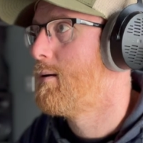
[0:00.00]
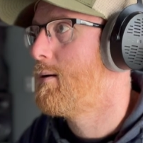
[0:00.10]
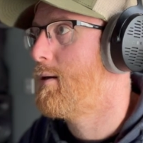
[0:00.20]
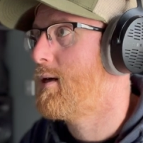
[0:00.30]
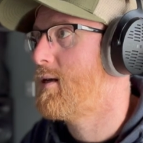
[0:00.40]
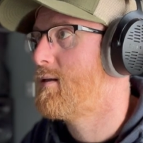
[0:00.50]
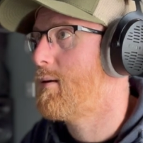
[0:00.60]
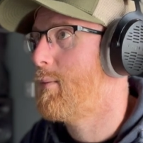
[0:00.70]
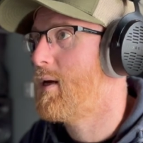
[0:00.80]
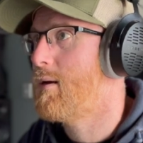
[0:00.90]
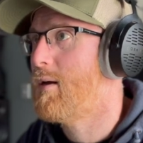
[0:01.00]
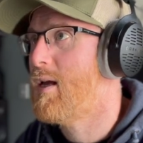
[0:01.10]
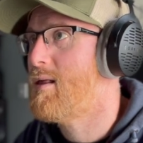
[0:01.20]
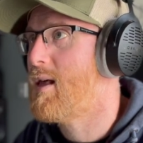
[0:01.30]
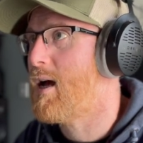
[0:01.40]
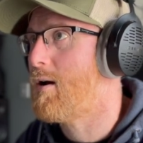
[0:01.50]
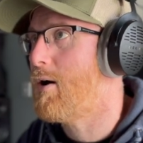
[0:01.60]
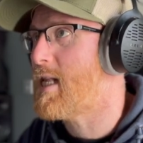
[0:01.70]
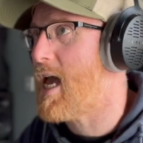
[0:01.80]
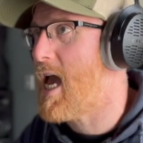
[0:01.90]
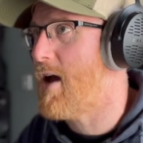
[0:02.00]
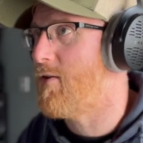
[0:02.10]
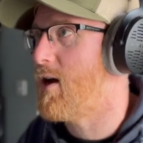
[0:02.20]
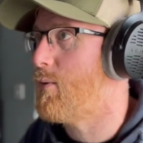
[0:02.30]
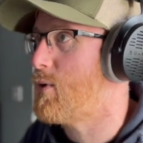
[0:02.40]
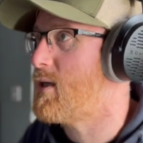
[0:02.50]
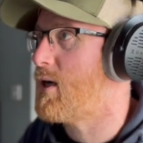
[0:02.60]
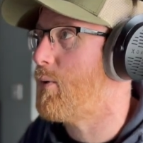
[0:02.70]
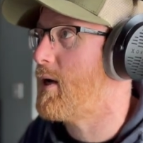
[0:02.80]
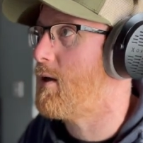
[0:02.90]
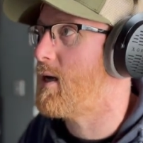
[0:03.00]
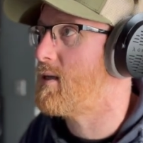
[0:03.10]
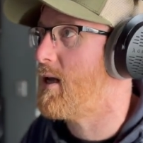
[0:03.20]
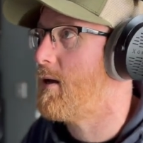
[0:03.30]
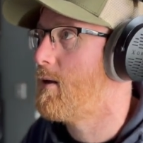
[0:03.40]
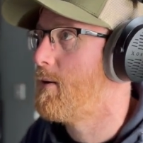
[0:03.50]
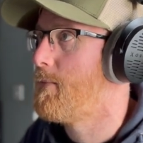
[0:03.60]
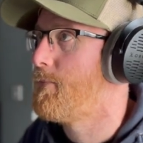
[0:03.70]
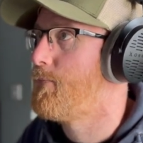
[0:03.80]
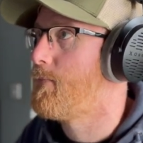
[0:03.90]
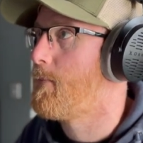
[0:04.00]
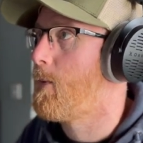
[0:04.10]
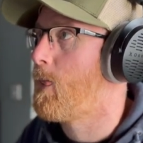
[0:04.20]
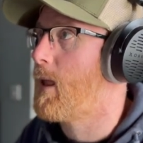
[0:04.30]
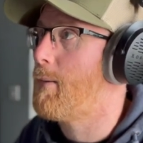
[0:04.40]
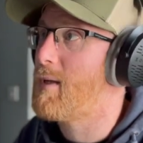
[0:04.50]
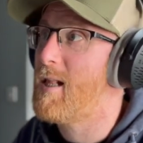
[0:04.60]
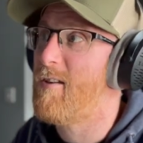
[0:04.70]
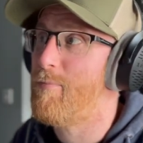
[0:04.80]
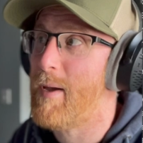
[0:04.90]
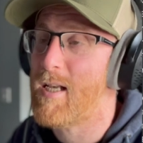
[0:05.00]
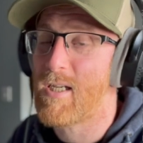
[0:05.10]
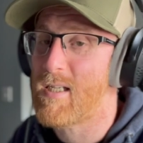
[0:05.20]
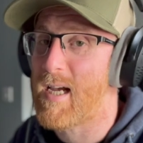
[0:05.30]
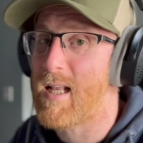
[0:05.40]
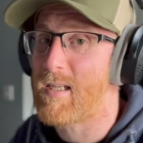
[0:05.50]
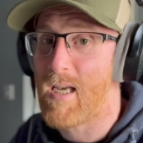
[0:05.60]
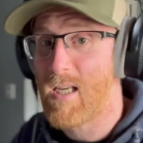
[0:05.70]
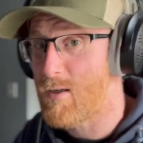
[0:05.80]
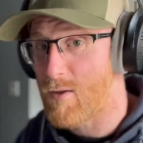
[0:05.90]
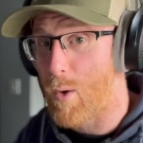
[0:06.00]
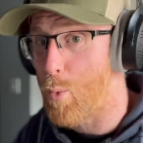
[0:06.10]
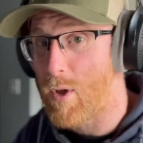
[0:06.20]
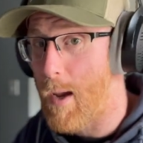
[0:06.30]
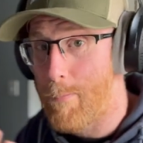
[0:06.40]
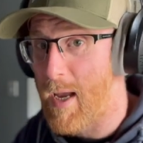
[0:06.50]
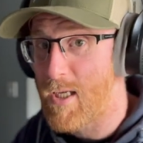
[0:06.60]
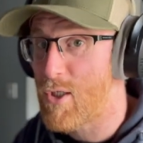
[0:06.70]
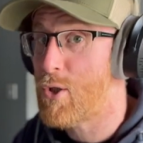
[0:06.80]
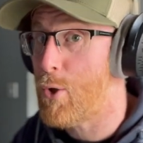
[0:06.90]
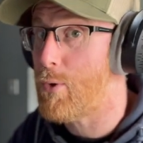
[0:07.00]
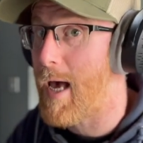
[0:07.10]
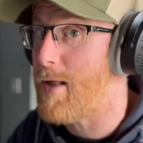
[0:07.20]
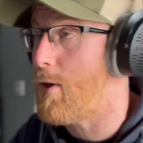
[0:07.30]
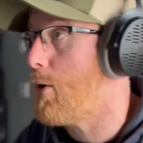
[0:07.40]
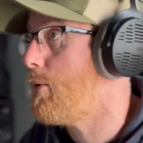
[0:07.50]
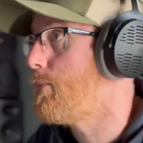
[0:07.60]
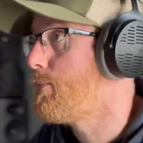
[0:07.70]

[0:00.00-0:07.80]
I think something in that kind of area will sit quite nicely. I'm going to leave pitch exactly as it is because I want it pitched to that note.